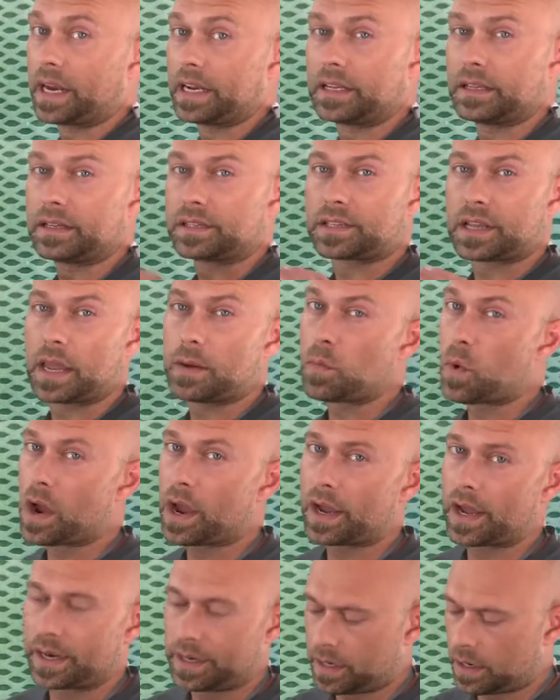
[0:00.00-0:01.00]
I did the same
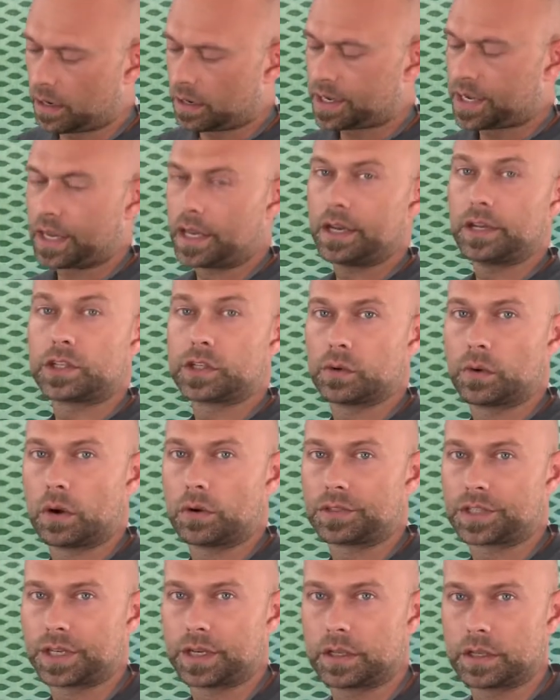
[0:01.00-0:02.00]
way. I did our Candy
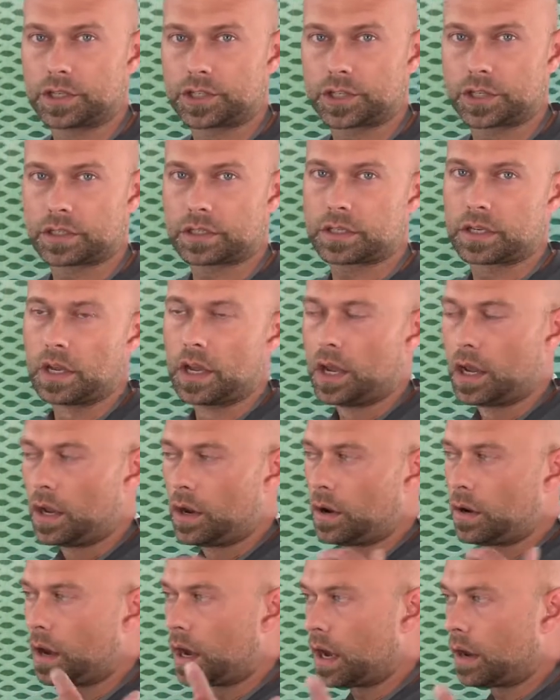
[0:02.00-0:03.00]
2.0 Tealicious
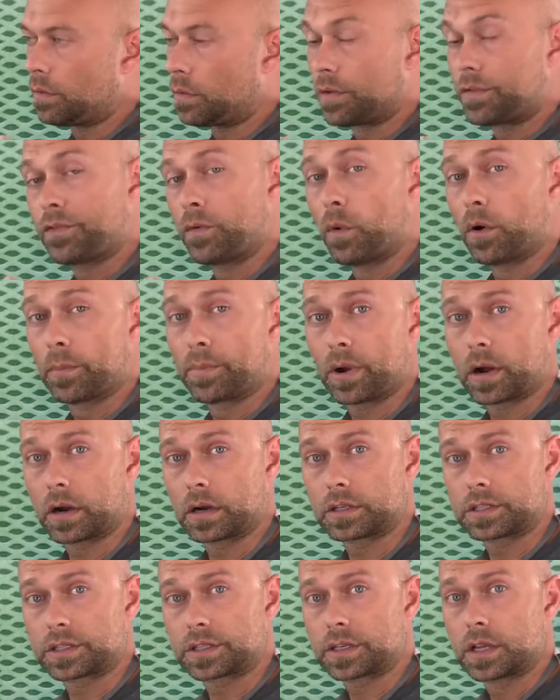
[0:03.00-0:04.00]
with 4
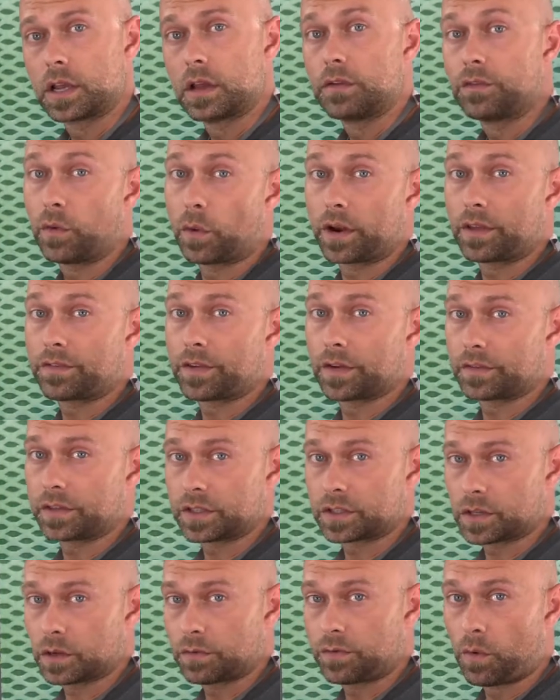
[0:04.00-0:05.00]
parts
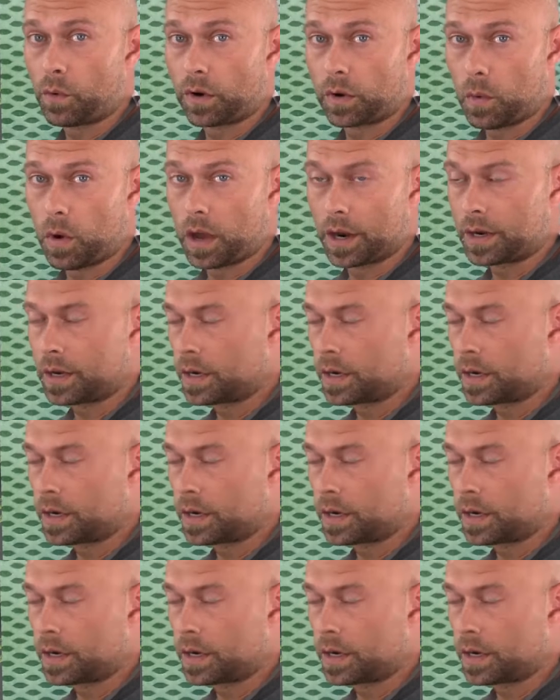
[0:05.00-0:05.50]
40-50, so 4-to-1.